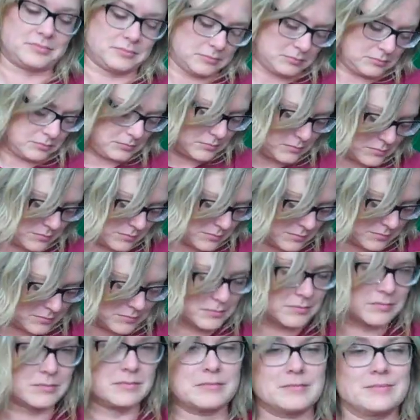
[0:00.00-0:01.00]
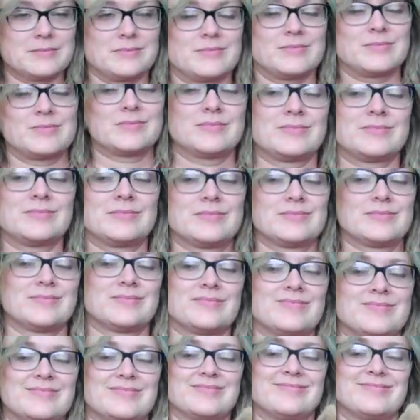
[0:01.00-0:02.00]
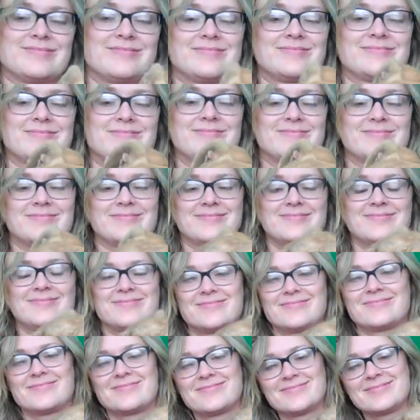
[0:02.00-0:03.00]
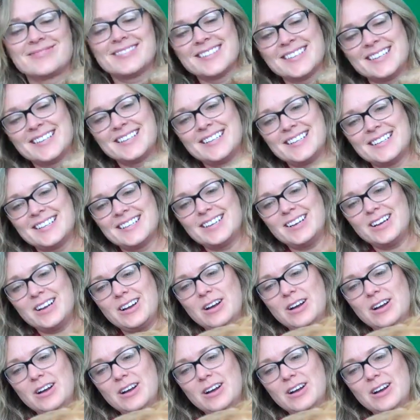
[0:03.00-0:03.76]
and two months, so he's still a pup-pup. And he was an owner surrender on May